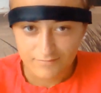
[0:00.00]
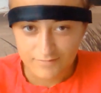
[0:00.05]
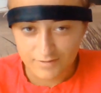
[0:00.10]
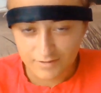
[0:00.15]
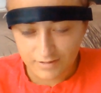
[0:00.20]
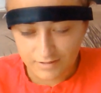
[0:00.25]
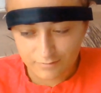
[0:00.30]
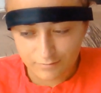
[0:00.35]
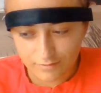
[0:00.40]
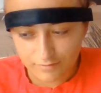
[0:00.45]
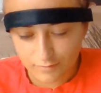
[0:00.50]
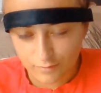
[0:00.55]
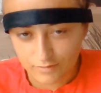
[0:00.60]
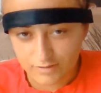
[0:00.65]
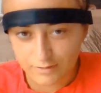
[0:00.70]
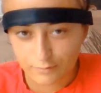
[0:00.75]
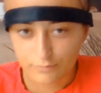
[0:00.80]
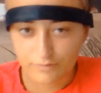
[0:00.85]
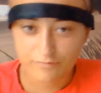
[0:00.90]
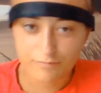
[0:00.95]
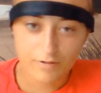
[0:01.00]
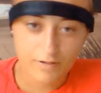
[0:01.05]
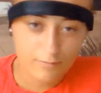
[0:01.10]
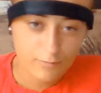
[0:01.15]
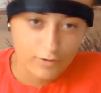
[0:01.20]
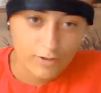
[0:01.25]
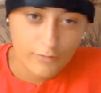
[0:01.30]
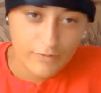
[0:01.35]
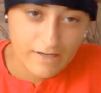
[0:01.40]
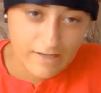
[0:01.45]
So that's what I've got to deal with. But I'm
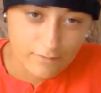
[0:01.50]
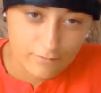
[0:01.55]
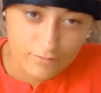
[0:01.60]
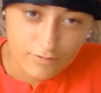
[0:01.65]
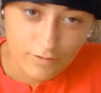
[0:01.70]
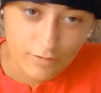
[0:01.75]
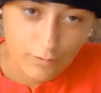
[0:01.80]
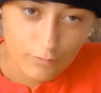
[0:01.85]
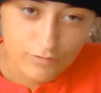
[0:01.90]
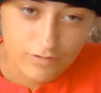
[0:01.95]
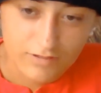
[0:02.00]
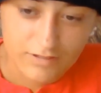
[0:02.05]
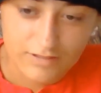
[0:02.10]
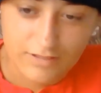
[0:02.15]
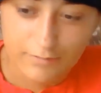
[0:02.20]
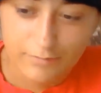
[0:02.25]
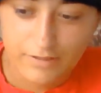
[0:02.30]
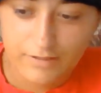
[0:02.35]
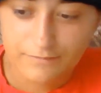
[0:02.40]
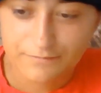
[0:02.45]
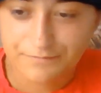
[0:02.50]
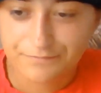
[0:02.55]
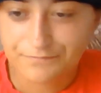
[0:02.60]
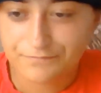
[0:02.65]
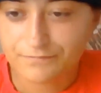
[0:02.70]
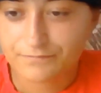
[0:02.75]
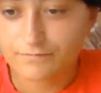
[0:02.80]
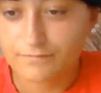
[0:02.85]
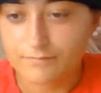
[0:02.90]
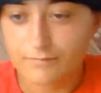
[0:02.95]
not going out, so no one's going to see me.
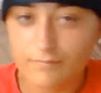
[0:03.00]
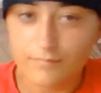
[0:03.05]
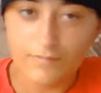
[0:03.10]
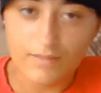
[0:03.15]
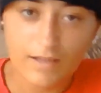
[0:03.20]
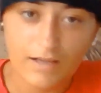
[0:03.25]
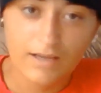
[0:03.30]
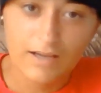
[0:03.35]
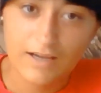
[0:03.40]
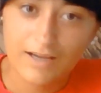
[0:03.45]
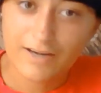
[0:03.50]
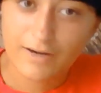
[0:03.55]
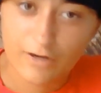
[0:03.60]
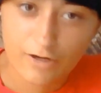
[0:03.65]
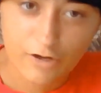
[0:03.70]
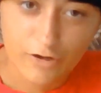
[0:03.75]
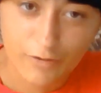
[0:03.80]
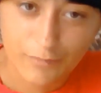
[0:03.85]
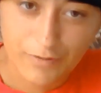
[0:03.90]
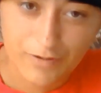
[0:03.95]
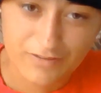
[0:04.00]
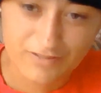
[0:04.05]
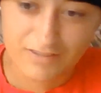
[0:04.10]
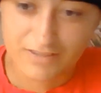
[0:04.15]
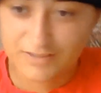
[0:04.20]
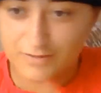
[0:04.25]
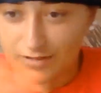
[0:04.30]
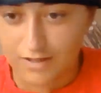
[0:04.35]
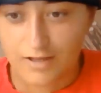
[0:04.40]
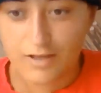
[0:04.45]
And I'll only post
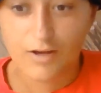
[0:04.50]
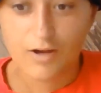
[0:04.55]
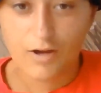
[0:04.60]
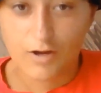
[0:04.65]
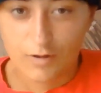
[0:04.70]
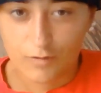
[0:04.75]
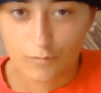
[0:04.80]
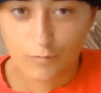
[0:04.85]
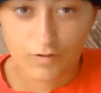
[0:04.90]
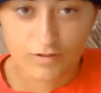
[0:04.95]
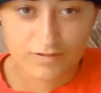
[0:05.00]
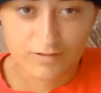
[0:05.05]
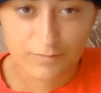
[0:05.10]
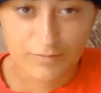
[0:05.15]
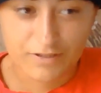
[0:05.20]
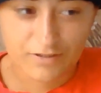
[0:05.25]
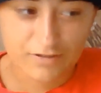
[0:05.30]
this once I'm